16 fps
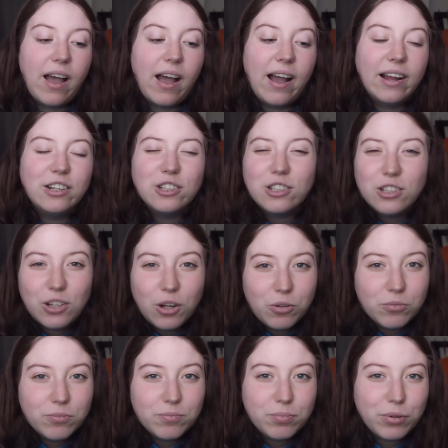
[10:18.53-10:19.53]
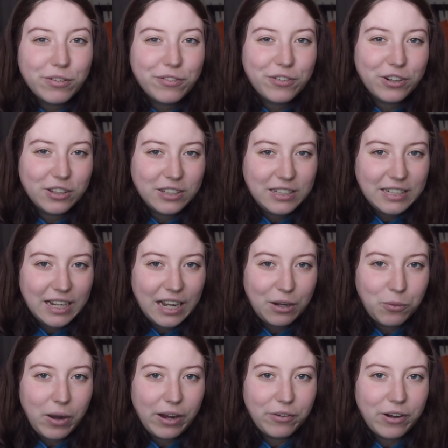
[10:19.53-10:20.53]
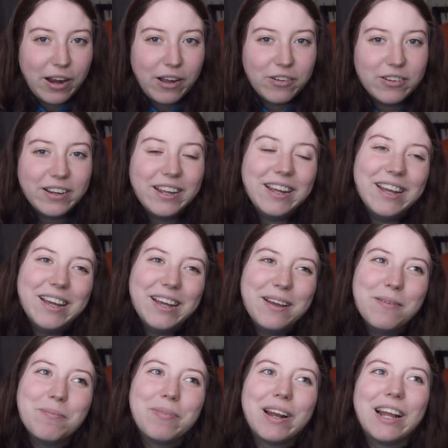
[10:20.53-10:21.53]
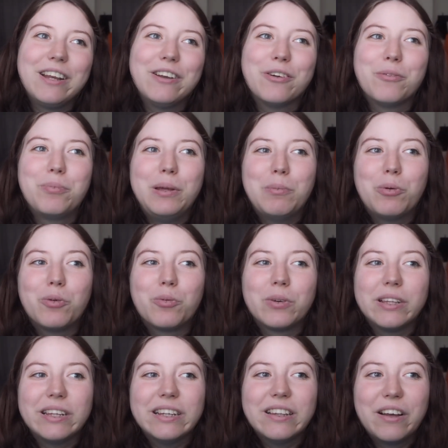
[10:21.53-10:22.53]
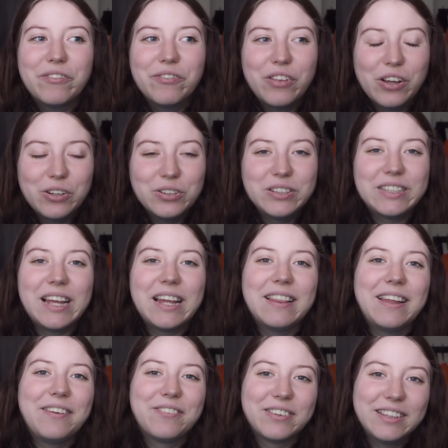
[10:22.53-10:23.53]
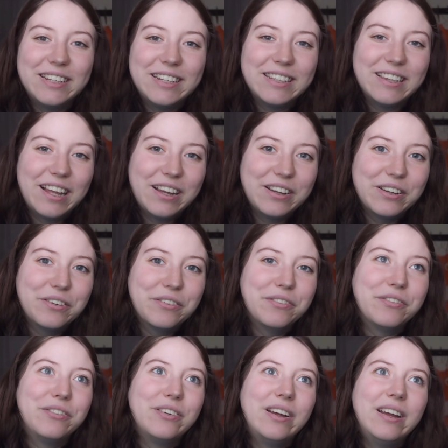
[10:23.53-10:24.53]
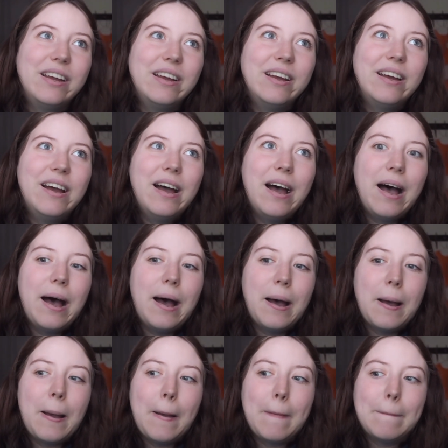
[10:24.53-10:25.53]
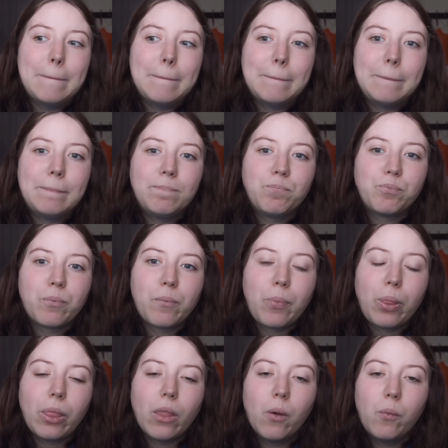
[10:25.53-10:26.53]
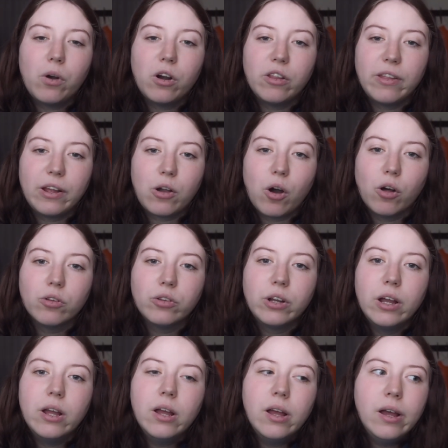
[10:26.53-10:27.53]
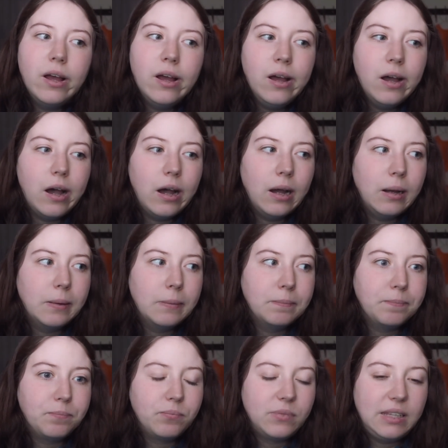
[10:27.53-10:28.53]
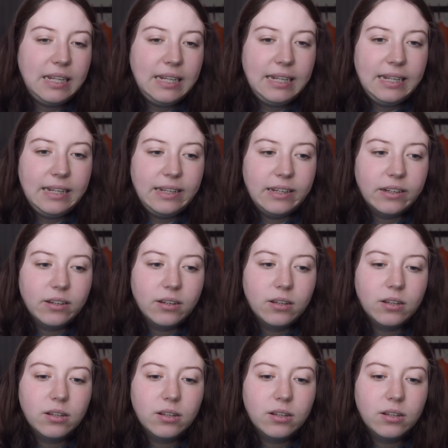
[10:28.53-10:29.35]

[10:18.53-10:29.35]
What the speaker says: I just don't prefer the DIY route, but I know people really love those, and they really love, what are they called? The